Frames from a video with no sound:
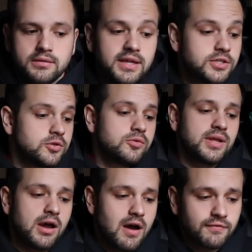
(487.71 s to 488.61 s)
They do
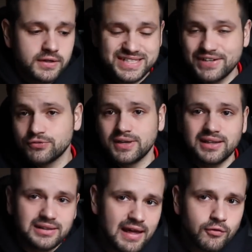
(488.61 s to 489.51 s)
they offer
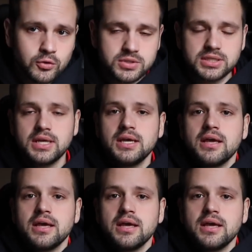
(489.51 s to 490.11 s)
different levels